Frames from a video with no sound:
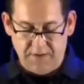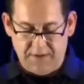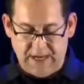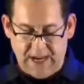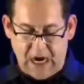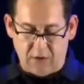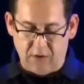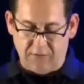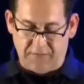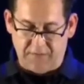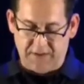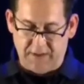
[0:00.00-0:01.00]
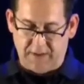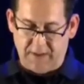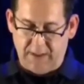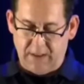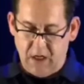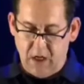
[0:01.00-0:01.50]
The Arrow
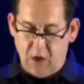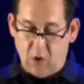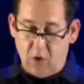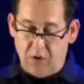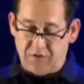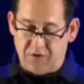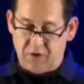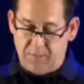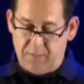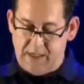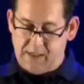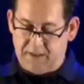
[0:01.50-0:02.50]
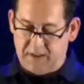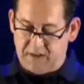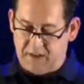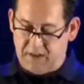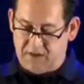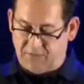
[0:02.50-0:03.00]
facility, also being a
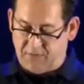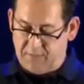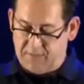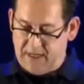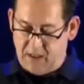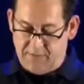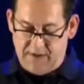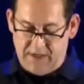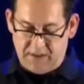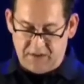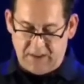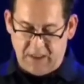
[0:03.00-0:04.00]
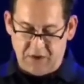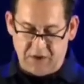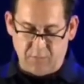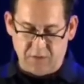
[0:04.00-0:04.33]
distance from the elevated station,